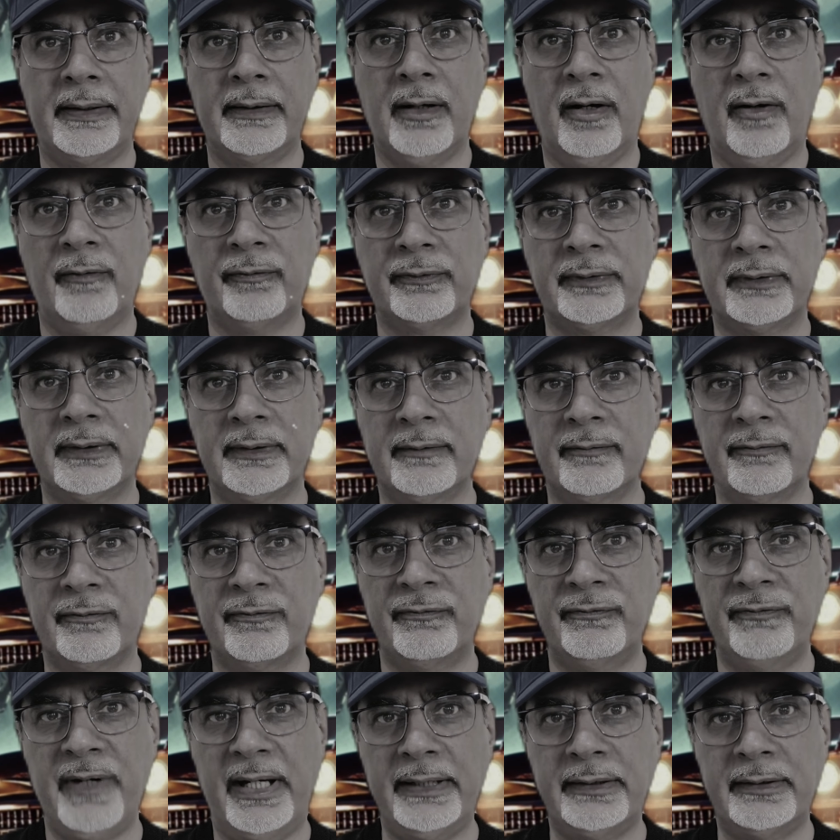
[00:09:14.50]
and often
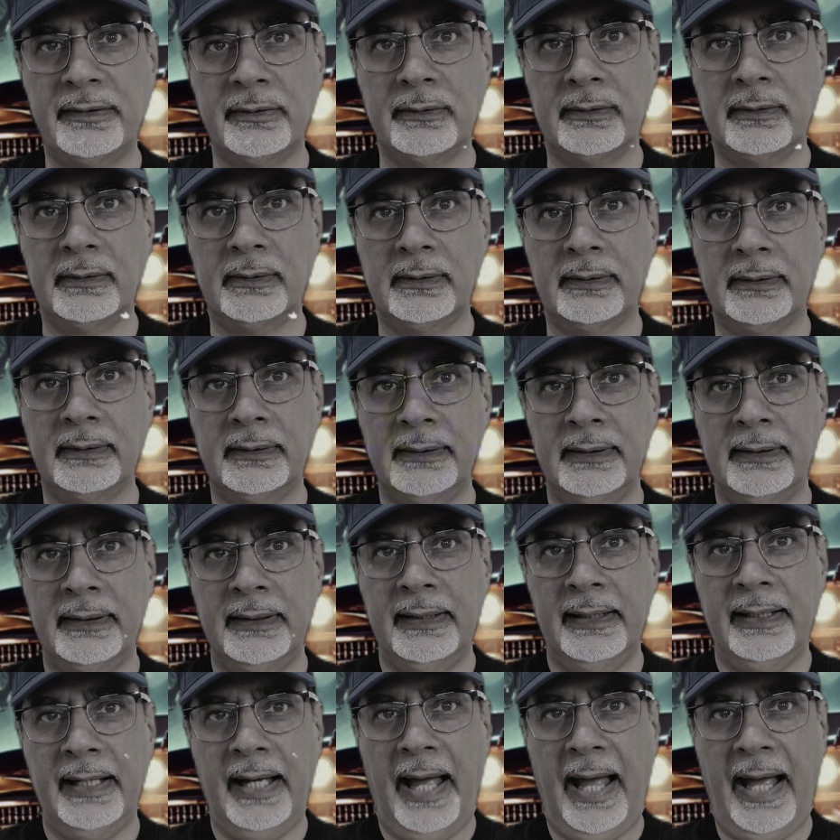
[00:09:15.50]
fatal
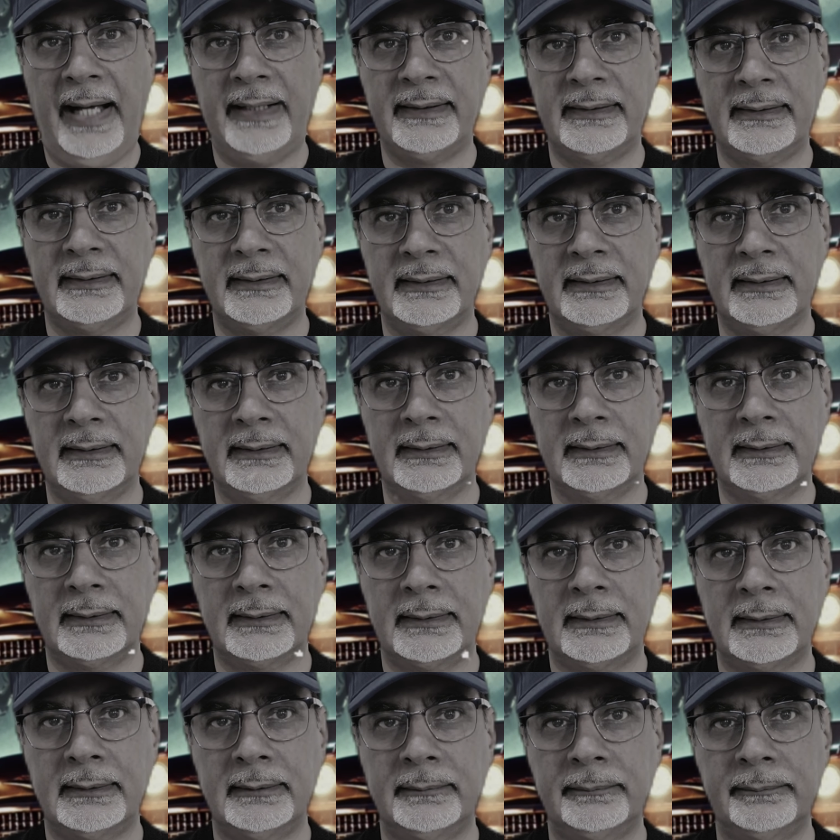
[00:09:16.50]

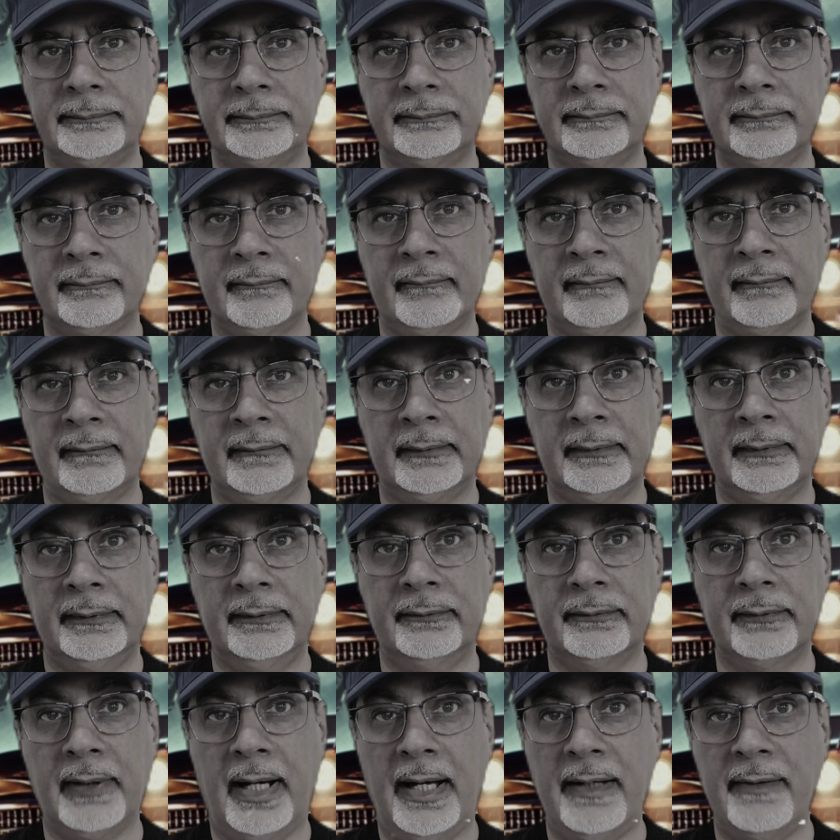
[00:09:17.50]
accidents.
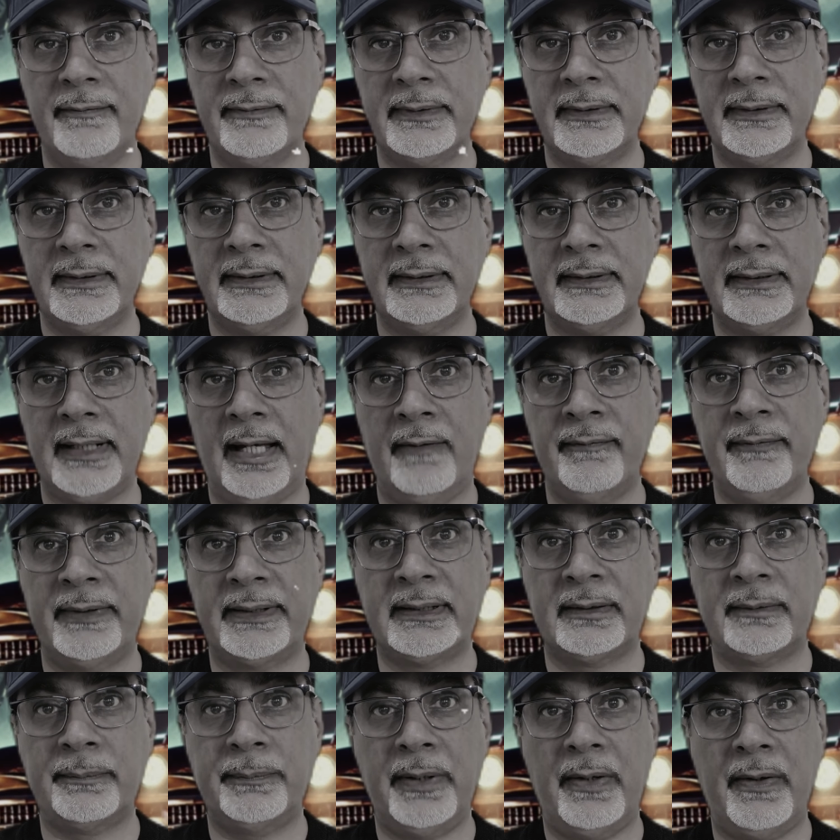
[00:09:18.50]
Drivers have
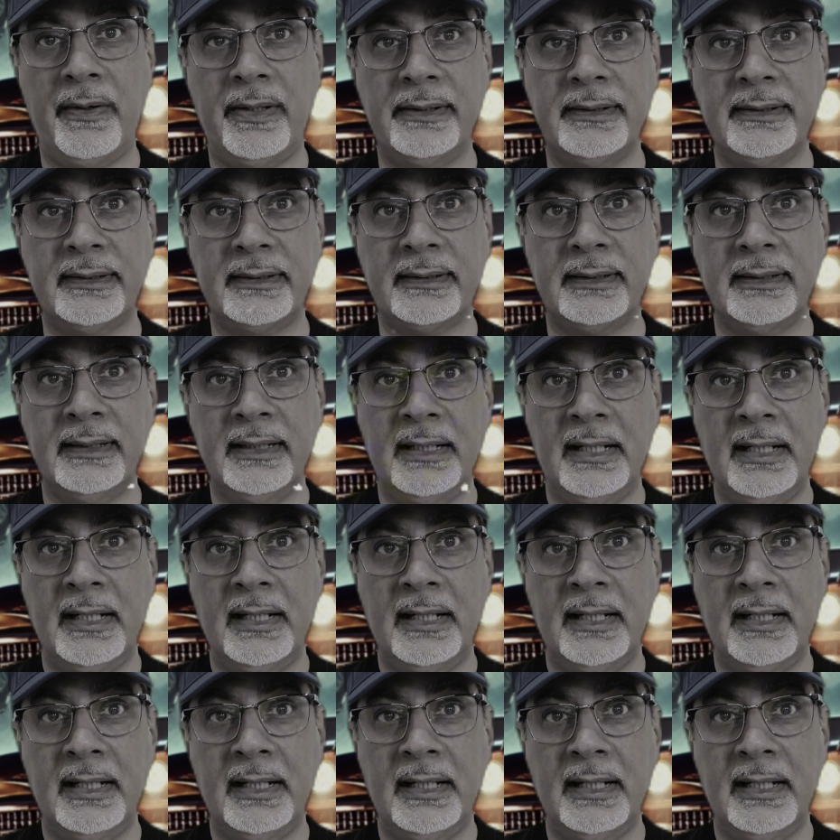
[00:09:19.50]
experienced